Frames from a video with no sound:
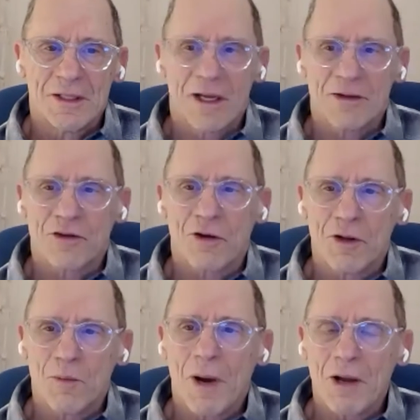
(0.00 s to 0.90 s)
And so
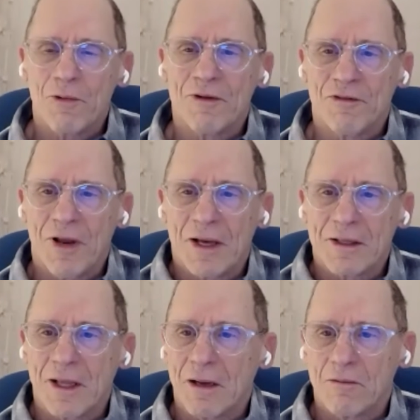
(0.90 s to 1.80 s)
you might
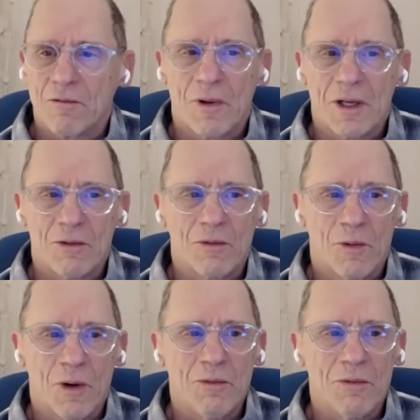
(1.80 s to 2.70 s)
reflect on what
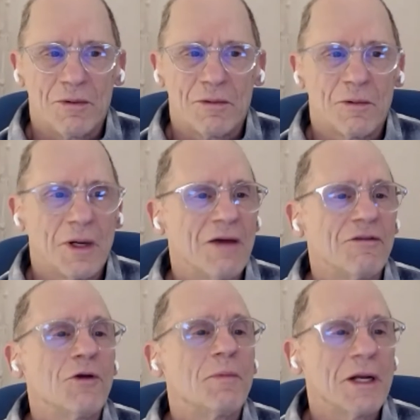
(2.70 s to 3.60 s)
have
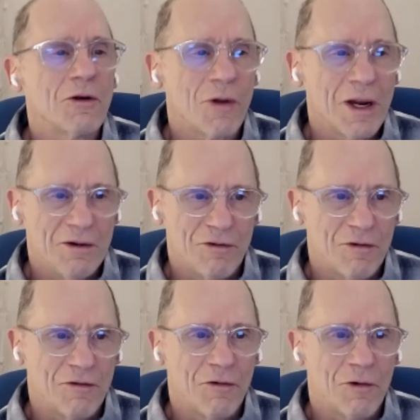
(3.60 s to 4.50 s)
you been
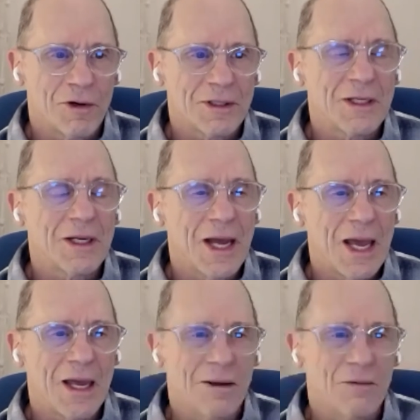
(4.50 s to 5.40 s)
grateful for
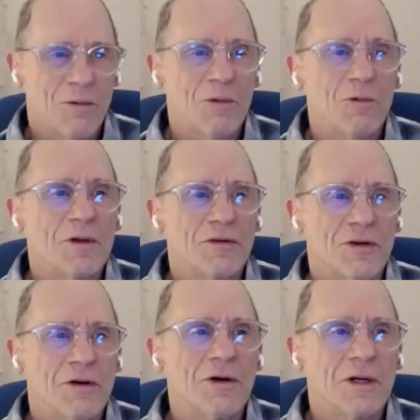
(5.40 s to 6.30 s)
today? What was
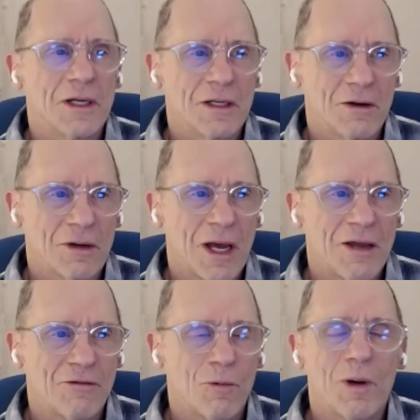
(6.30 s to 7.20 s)
good in your
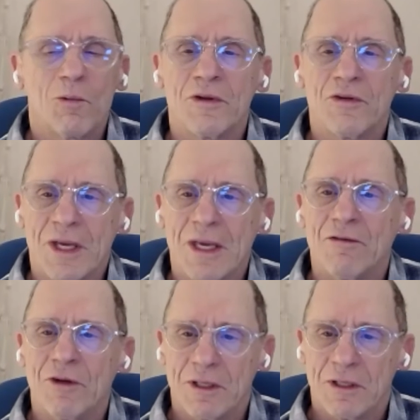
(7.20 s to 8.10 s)
life? What was
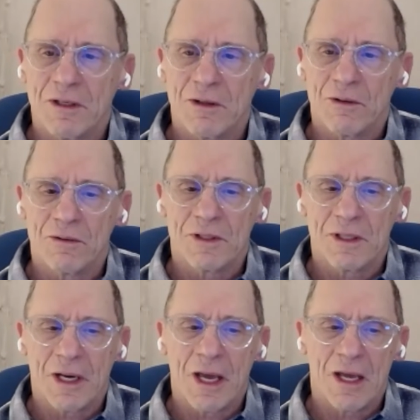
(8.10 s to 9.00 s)
given to you
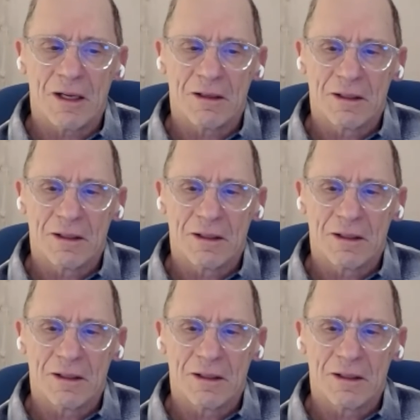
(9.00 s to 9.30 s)
today?